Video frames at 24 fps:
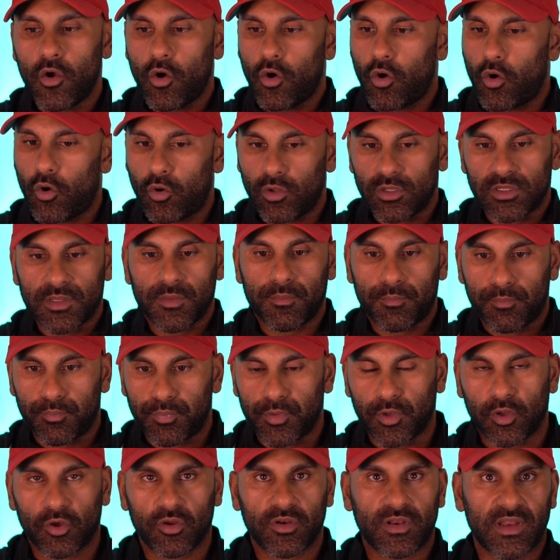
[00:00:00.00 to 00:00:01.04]
all the
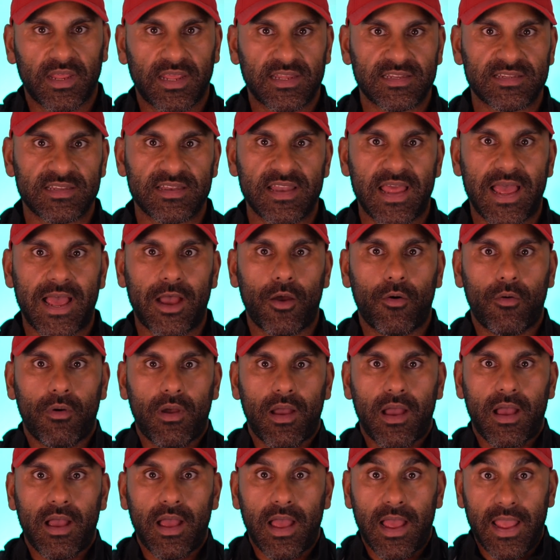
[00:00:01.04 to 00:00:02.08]
blood is now
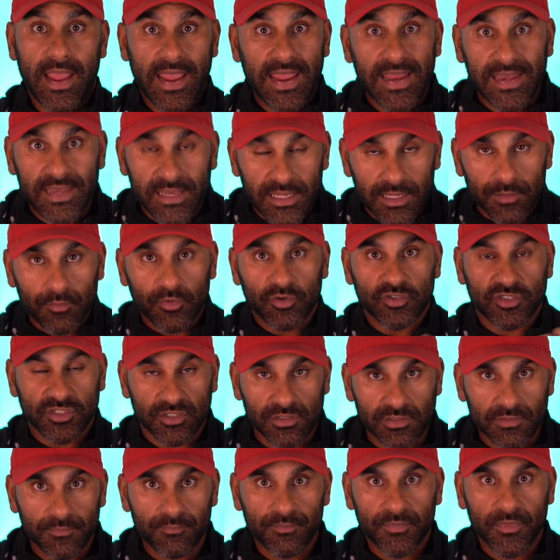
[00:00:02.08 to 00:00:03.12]
in your
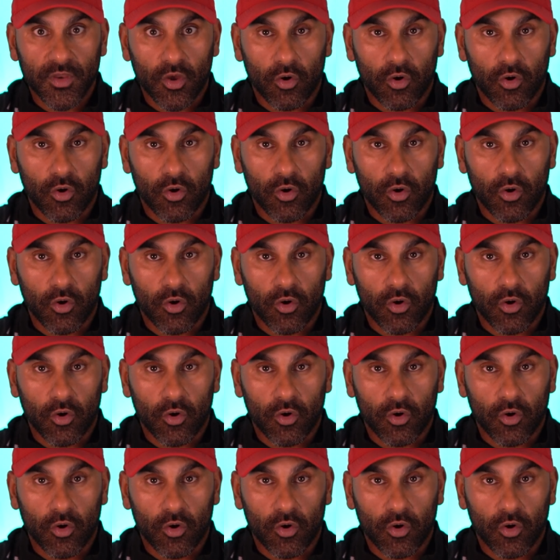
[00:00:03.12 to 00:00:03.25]
muscle,